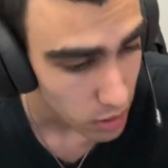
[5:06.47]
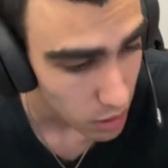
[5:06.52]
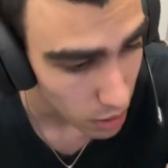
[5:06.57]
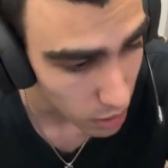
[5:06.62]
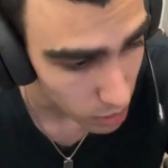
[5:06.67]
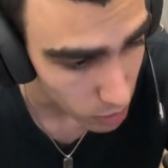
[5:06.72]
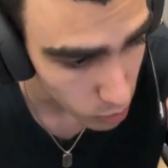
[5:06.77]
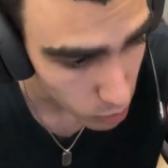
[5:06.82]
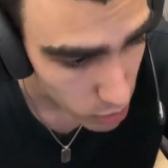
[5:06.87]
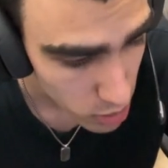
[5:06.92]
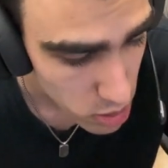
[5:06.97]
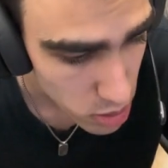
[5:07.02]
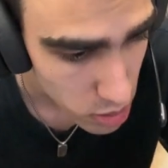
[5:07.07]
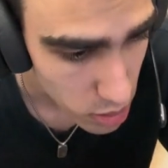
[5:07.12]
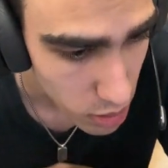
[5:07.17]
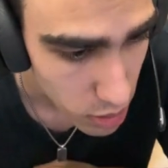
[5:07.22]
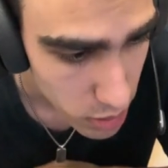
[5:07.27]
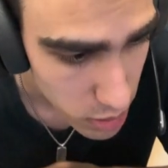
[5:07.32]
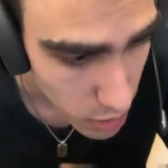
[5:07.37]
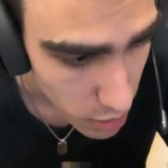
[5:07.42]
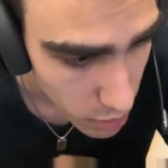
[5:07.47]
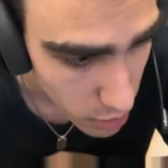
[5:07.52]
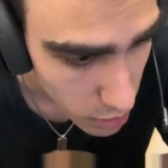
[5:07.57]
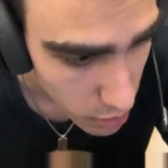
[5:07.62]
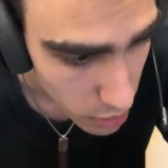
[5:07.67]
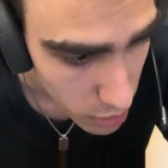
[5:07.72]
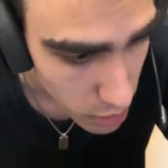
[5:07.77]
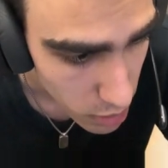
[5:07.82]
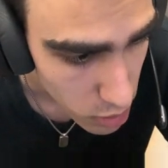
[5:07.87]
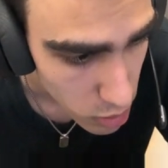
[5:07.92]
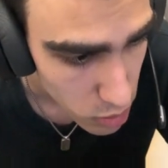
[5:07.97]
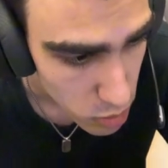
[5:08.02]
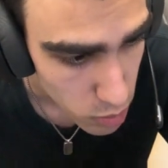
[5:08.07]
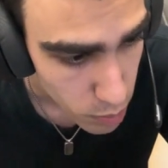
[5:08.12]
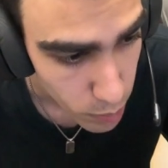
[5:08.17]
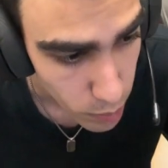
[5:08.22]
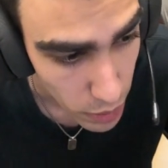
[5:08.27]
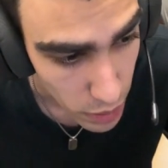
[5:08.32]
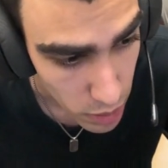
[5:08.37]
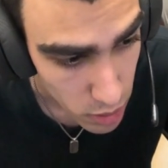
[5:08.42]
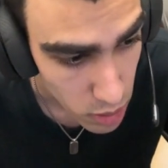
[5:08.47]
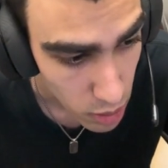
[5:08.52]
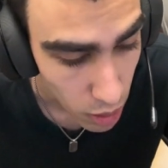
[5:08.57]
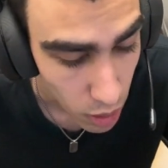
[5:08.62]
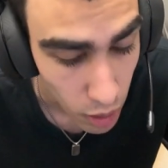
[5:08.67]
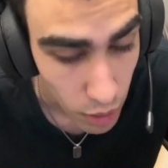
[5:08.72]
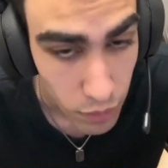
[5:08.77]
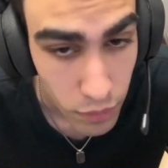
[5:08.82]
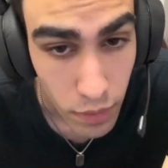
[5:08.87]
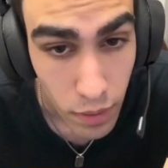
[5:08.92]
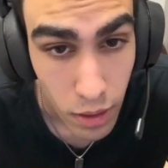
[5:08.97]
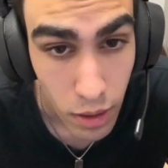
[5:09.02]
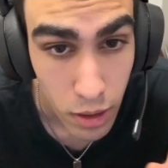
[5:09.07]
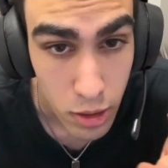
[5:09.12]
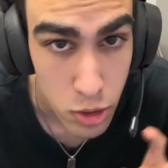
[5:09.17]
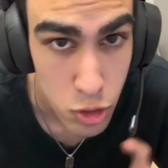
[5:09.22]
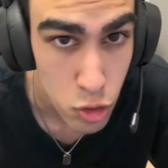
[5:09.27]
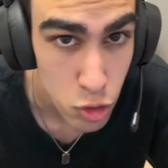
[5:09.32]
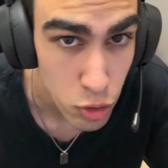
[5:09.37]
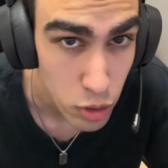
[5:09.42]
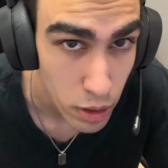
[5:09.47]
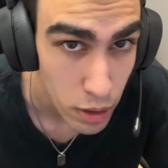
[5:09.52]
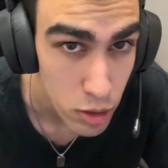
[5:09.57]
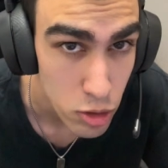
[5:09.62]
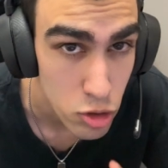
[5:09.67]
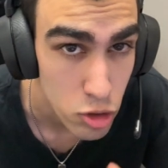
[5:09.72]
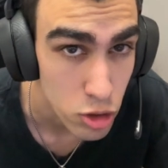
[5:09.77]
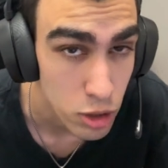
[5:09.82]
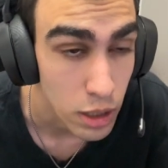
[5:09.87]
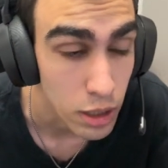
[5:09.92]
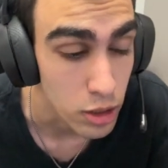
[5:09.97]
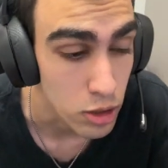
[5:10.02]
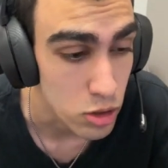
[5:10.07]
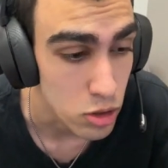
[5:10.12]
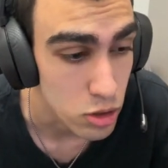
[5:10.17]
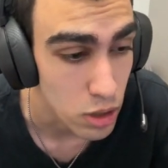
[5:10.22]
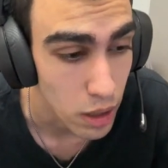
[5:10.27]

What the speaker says: I was going to take it based off a trend change.